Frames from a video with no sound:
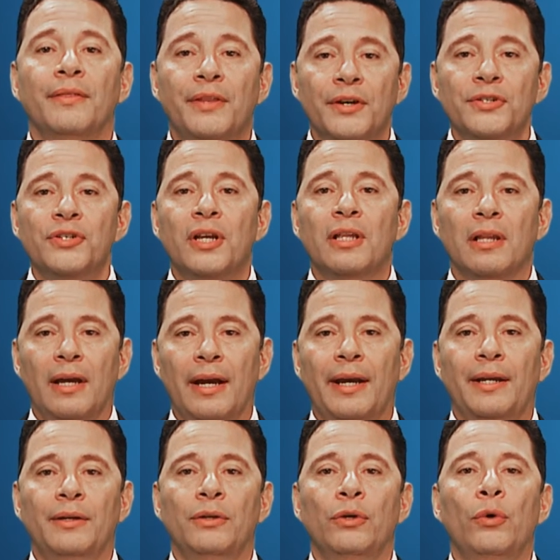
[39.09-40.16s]
There's a
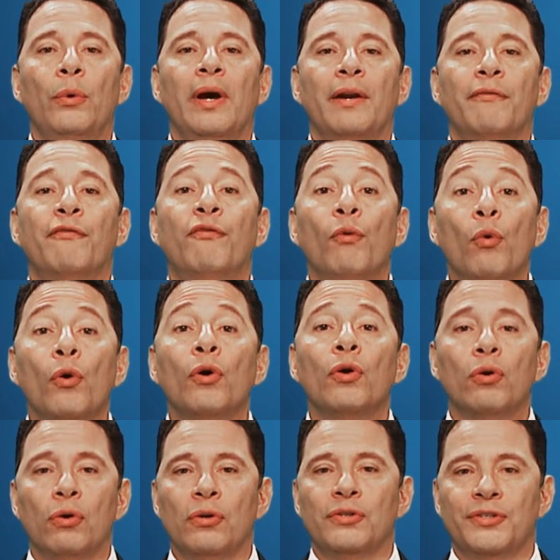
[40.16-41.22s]
client who had 4
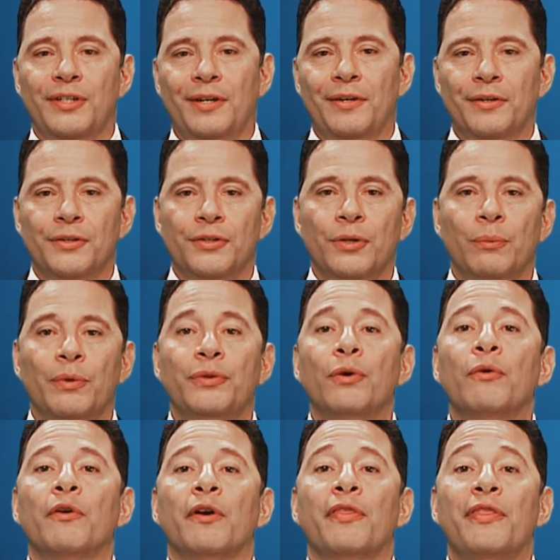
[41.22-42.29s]
call centers with
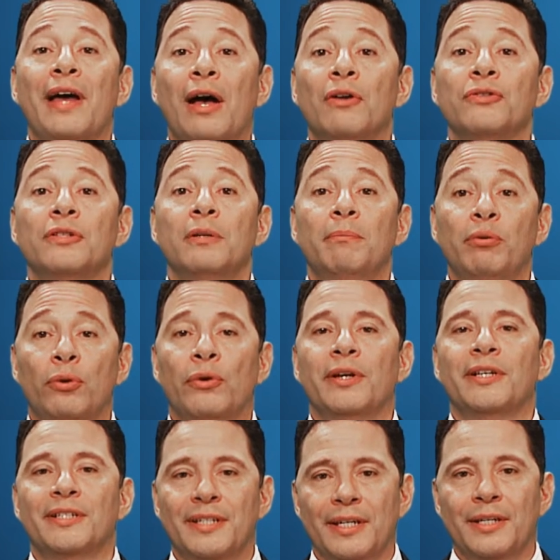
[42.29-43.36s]
over 1,000
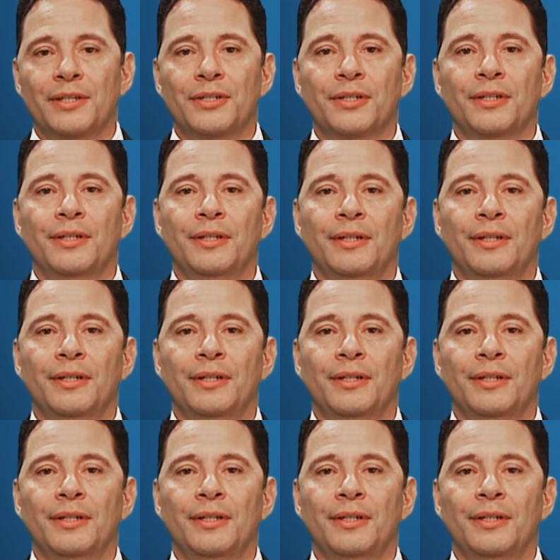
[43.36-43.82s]
employees each.